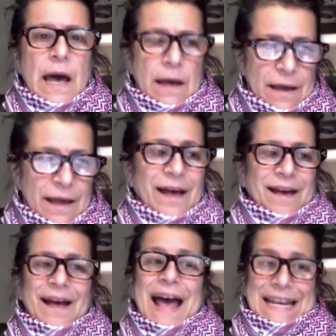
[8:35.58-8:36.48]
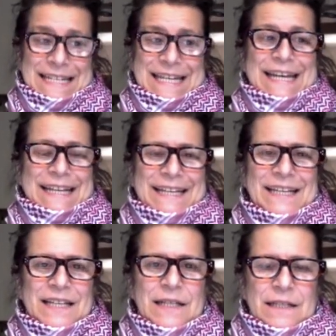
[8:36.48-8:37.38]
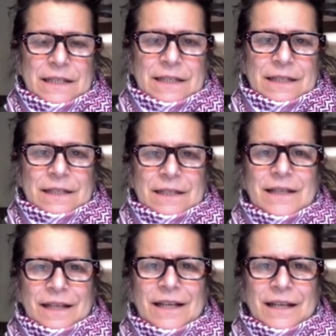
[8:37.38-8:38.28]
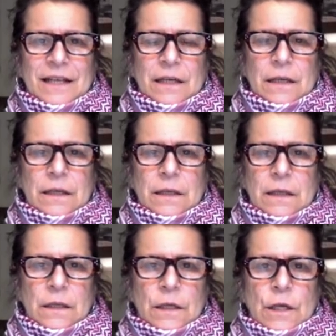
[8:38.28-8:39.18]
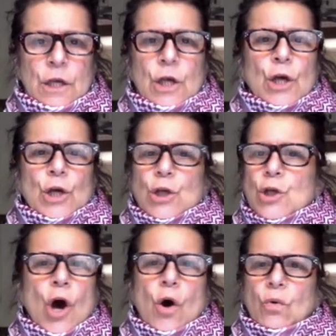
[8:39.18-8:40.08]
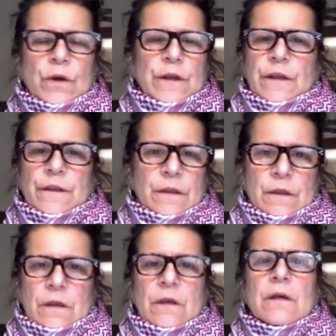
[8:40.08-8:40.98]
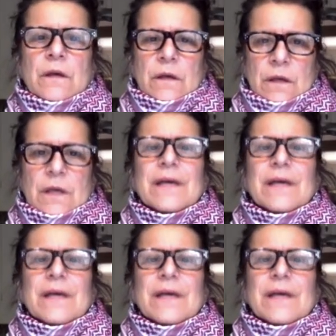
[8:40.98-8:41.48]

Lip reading: And did you get surgical repair or did they just sort of put you in a sling?